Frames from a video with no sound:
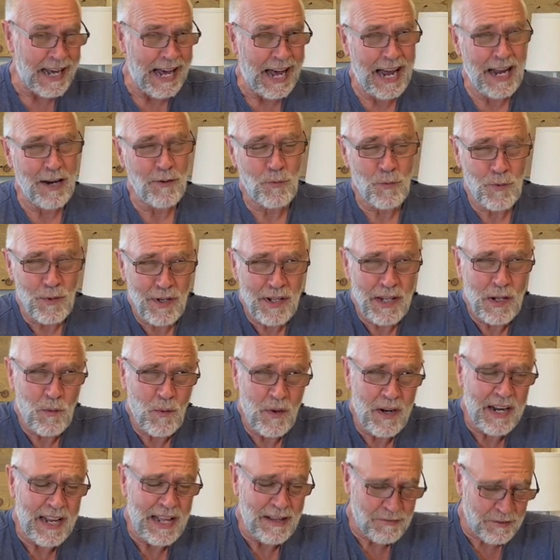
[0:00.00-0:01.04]
I really
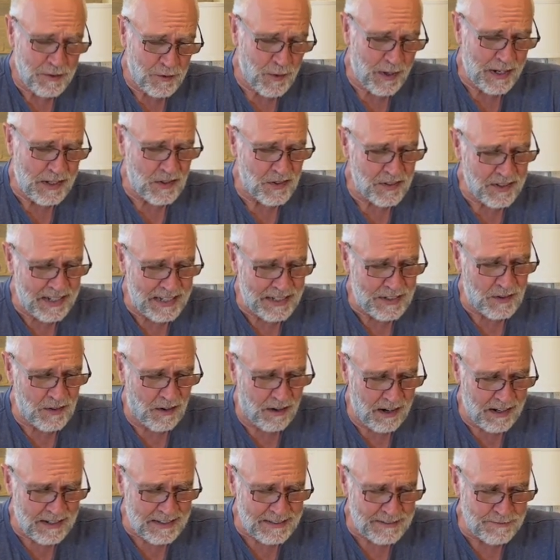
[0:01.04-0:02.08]
want to have a great-looking
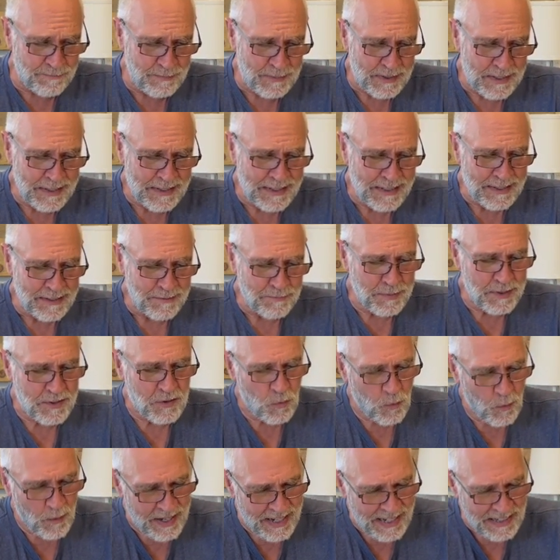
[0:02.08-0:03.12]
garden, but the
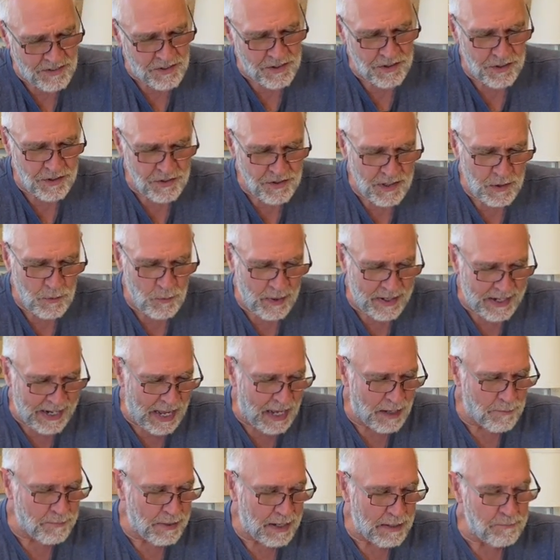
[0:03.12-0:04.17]
weeds usually went
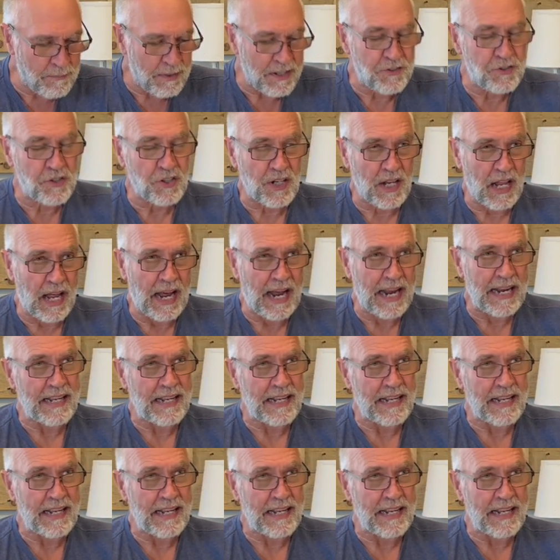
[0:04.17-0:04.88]
out by mid-July,